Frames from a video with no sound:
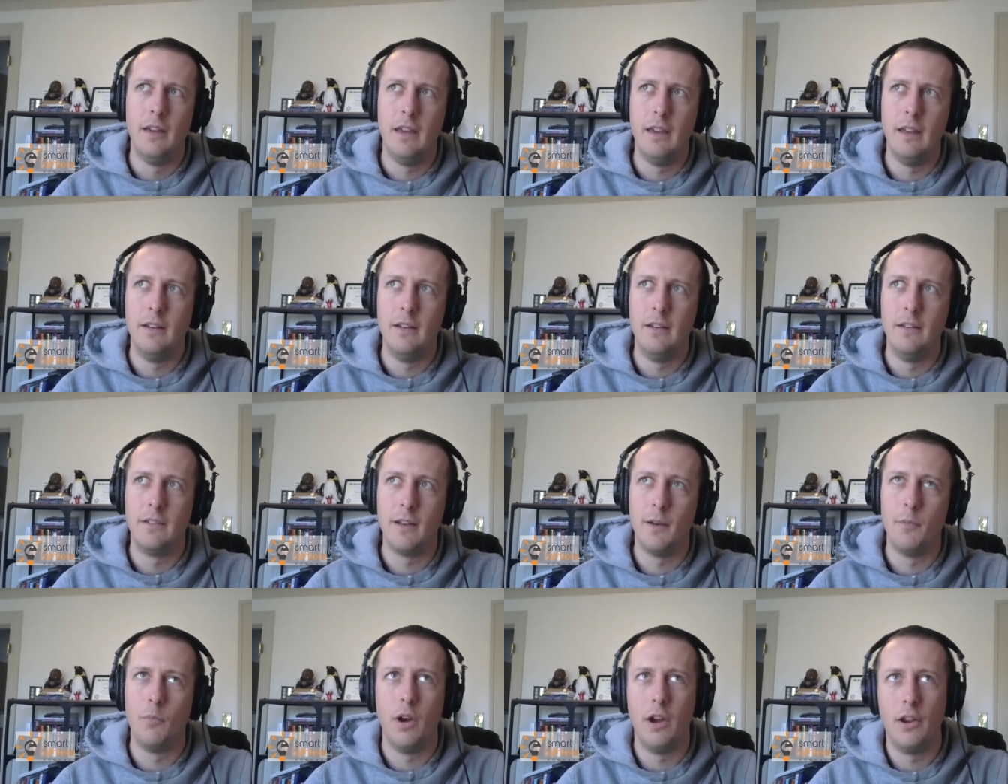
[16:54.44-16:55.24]
in
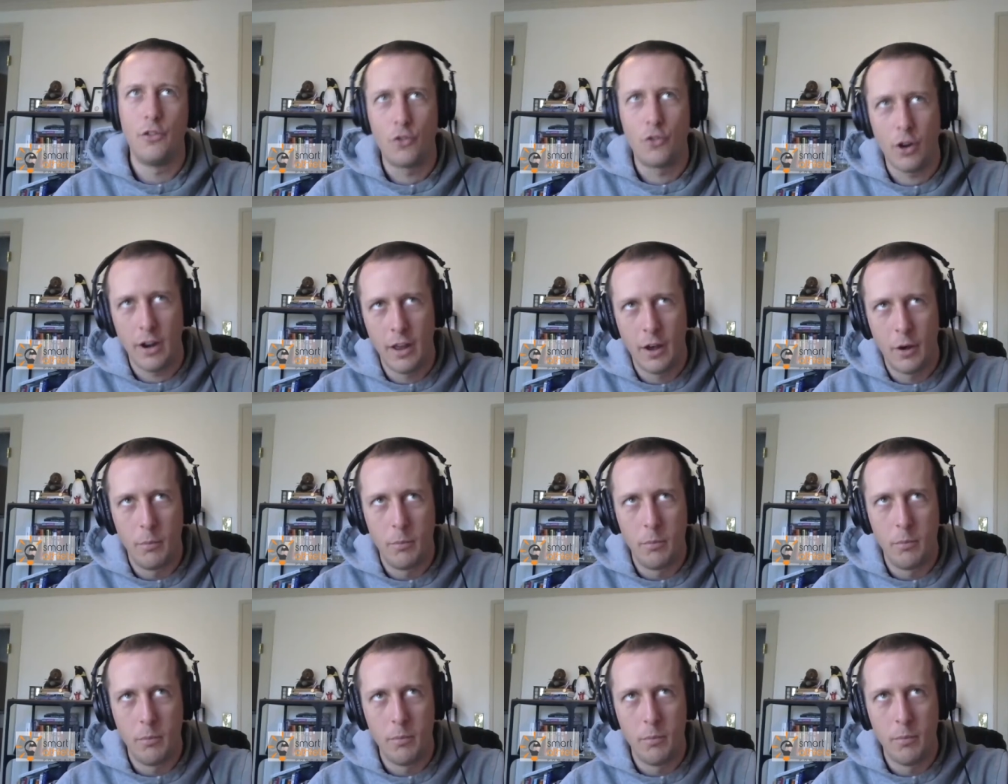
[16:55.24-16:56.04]
some ways try to
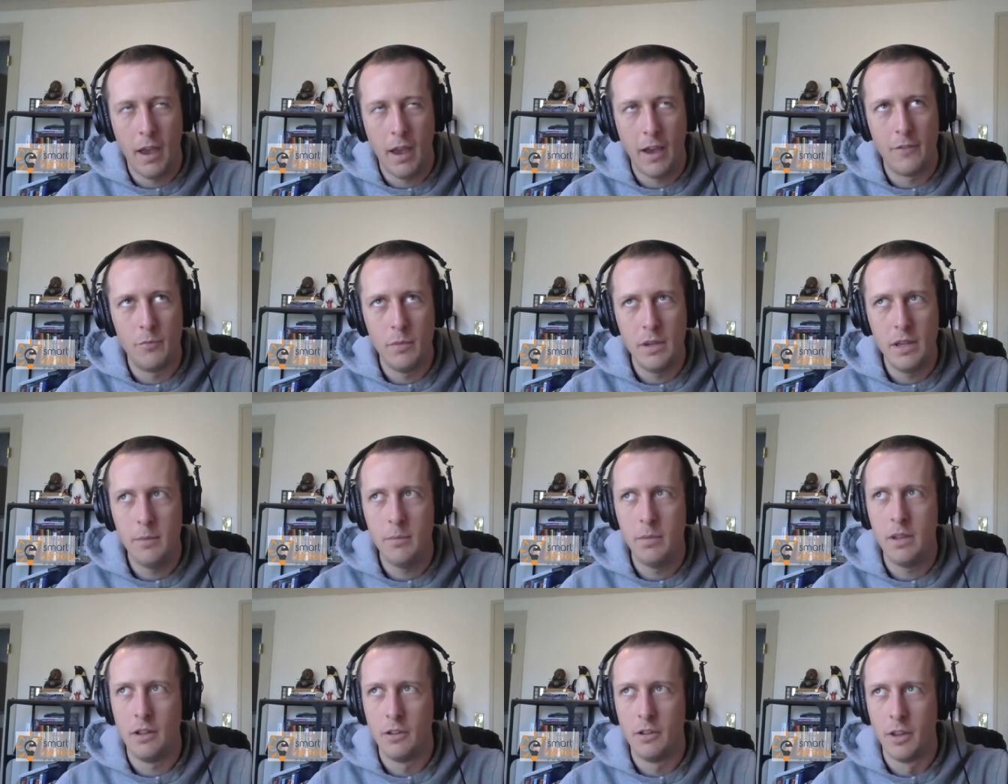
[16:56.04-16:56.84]
help have me
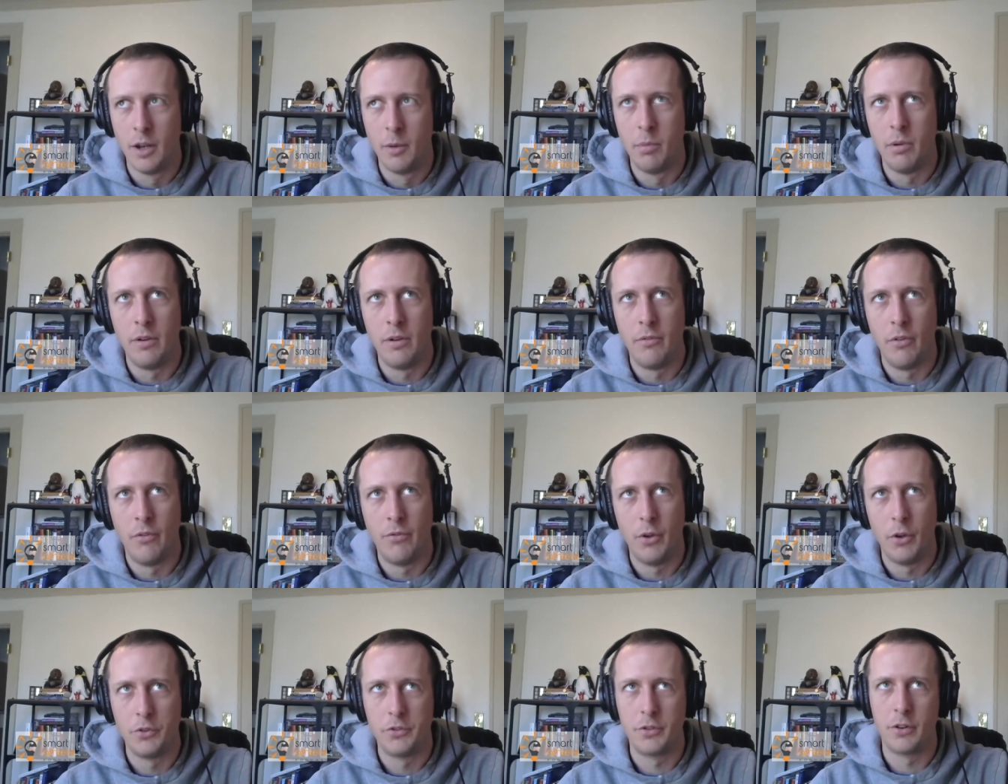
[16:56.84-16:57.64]
be a little bit of a
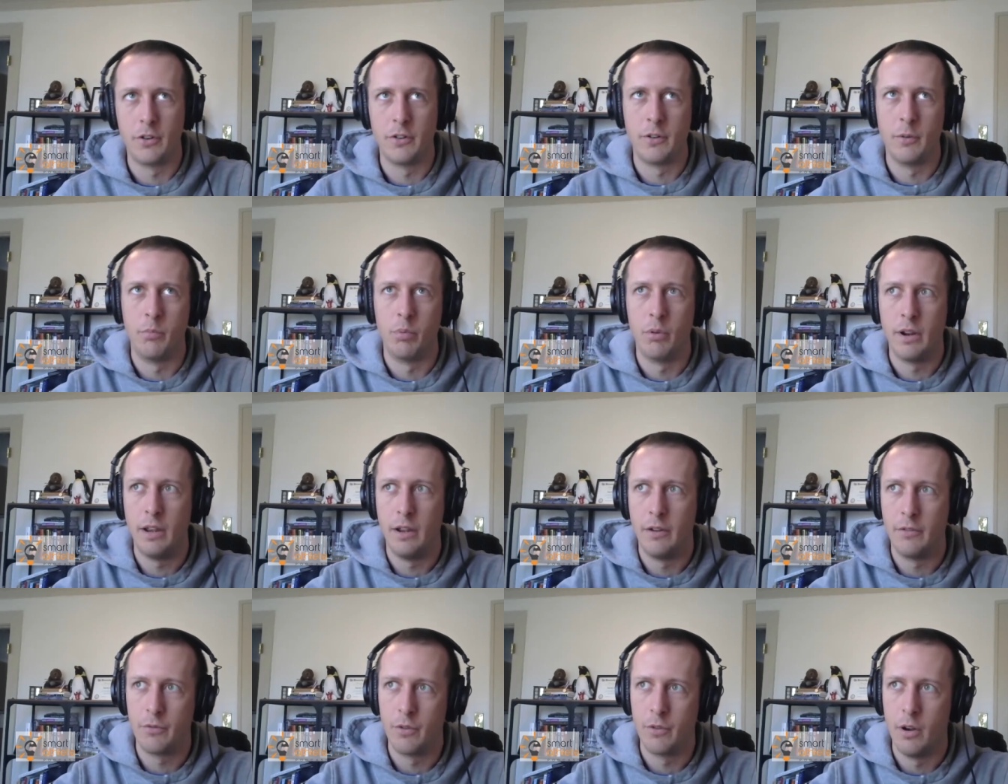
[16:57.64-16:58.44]
filter to bring
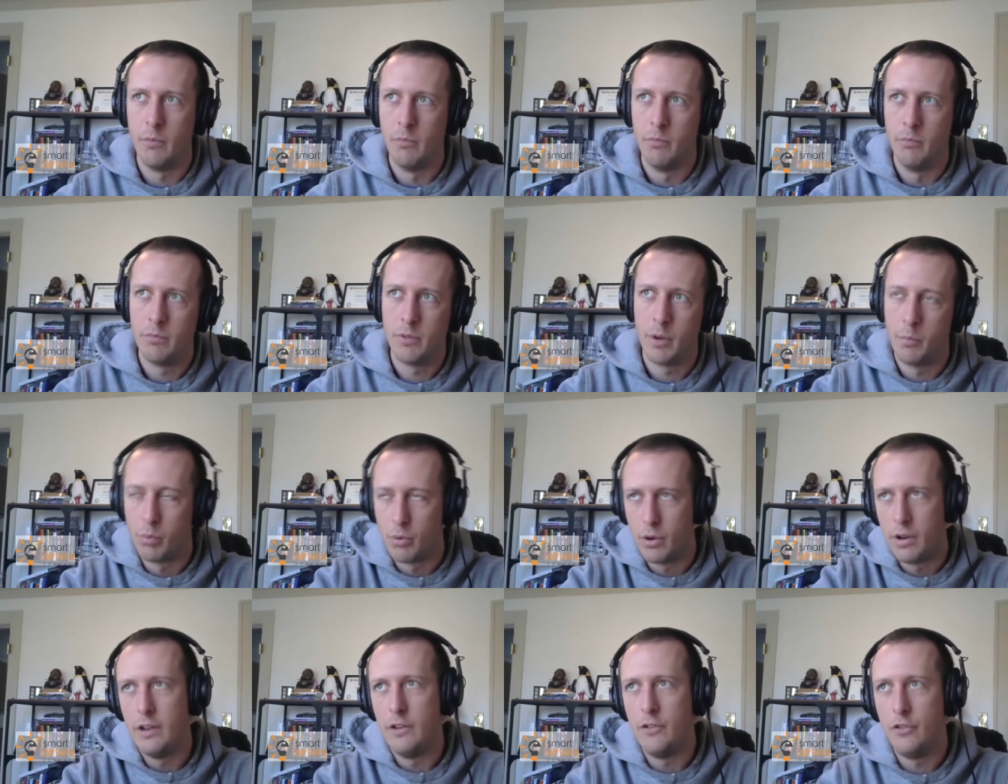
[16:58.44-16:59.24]
it from to
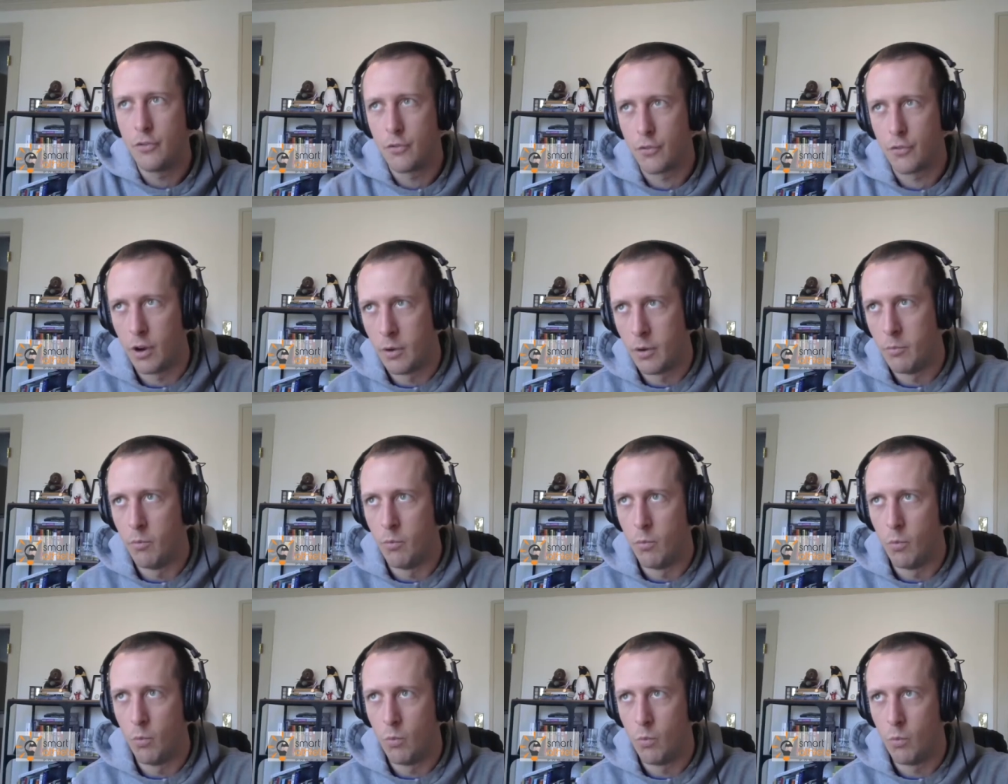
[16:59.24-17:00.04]
bridge
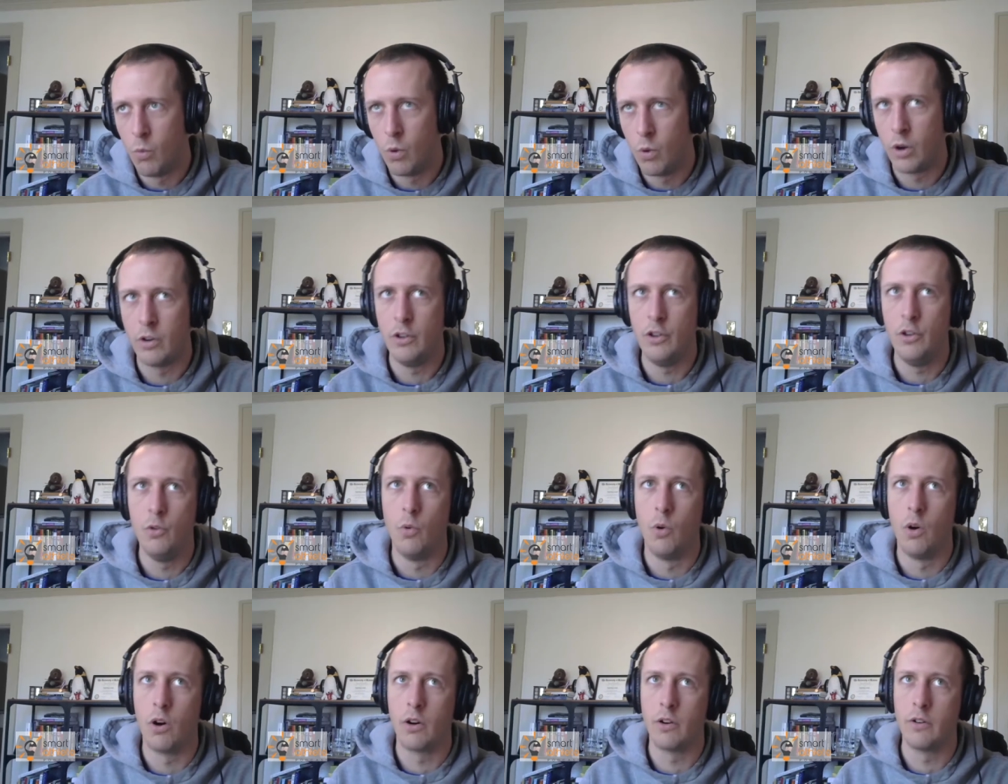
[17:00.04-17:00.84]
from where
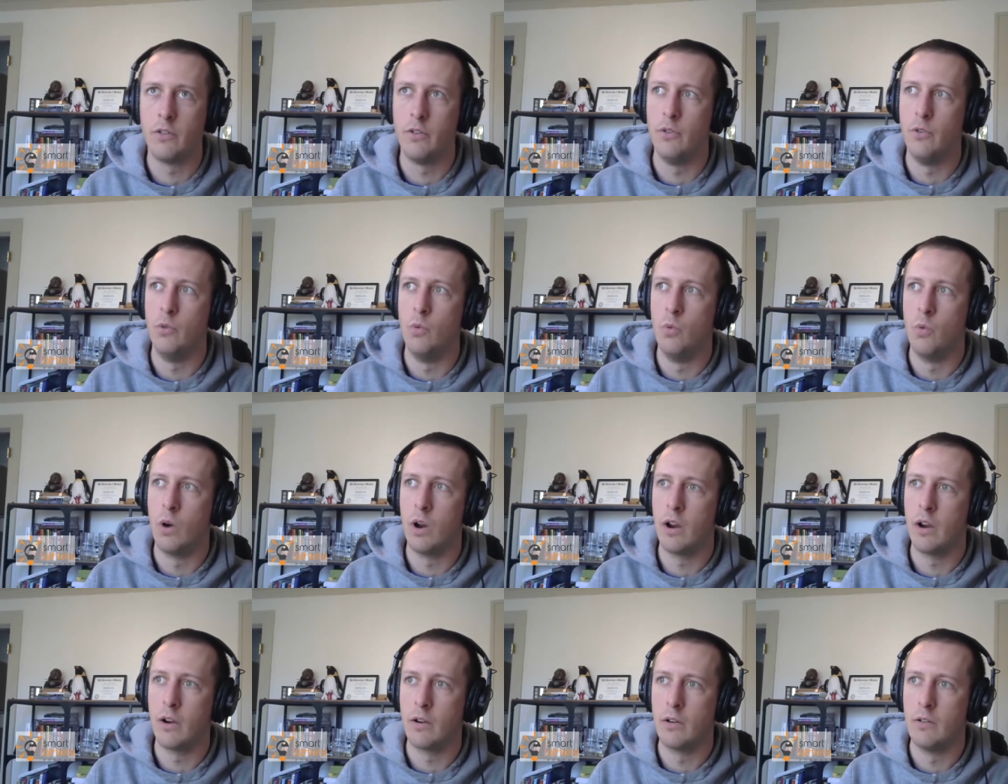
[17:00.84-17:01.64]
you are to
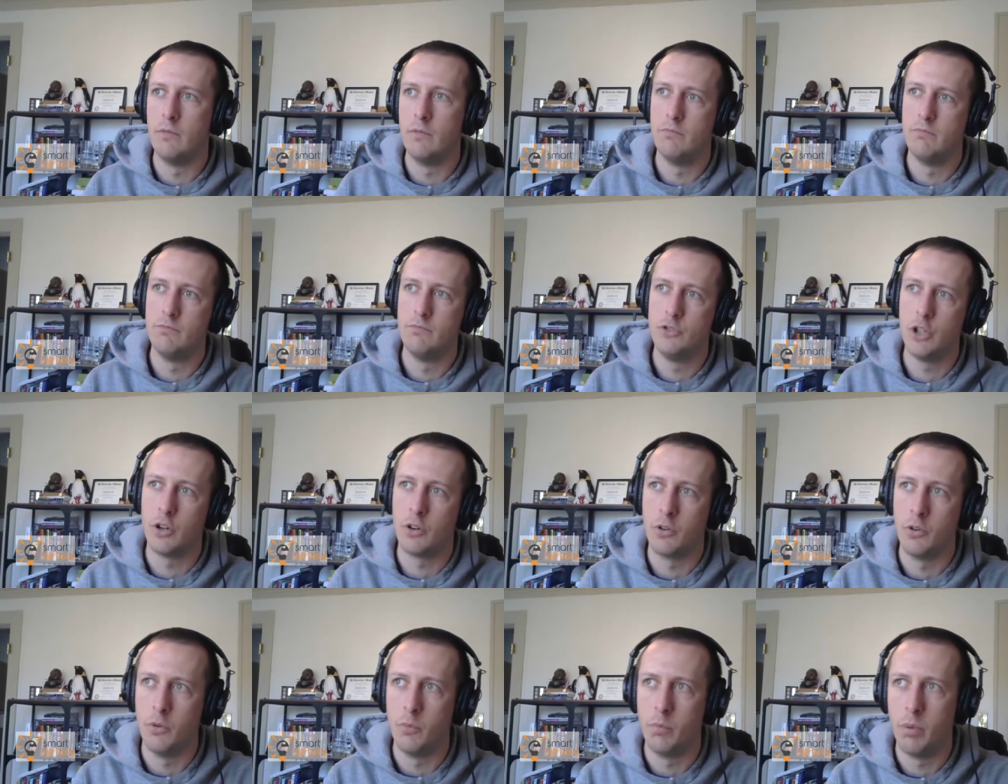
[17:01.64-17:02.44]
where
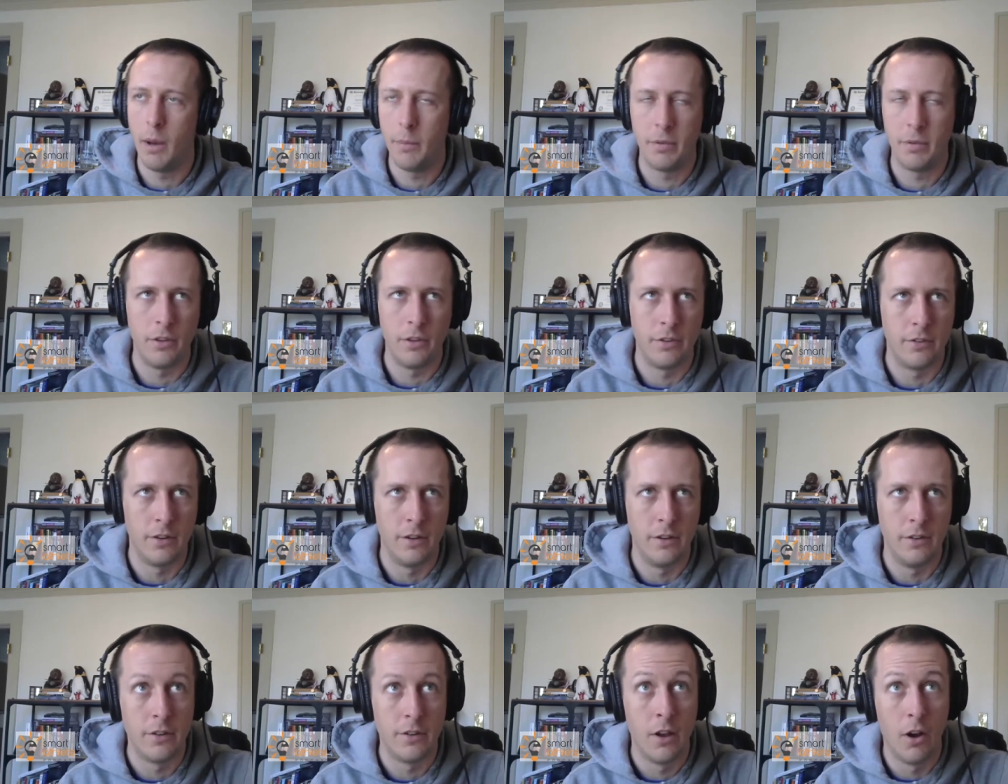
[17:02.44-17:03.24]
general populace
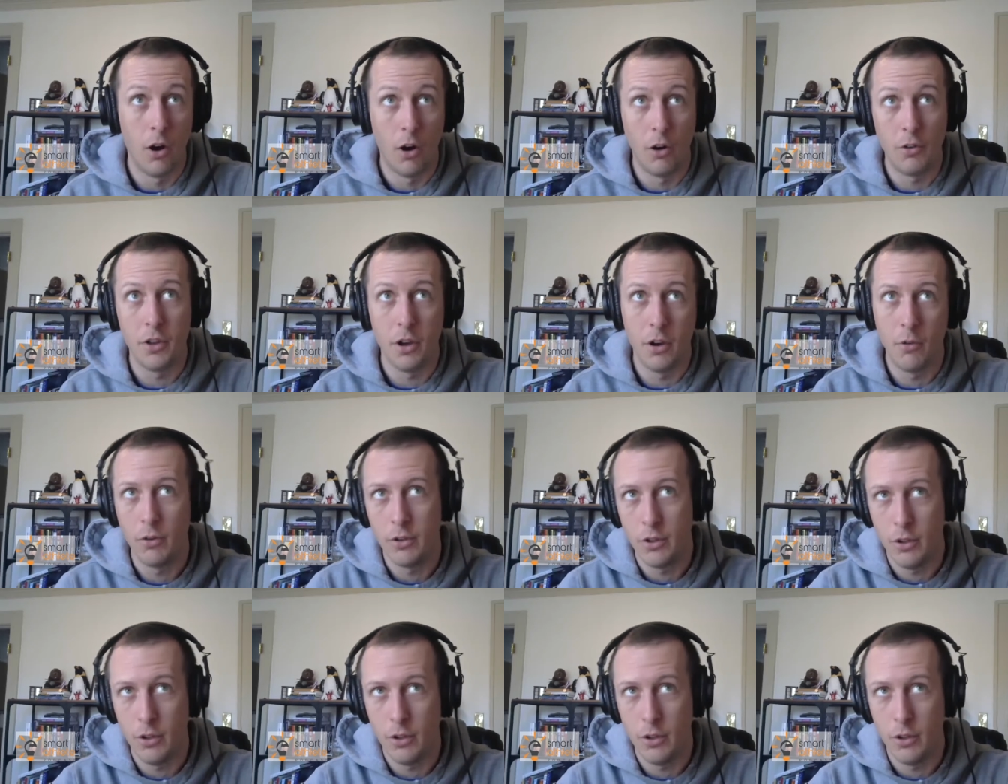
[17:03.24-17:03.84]
is although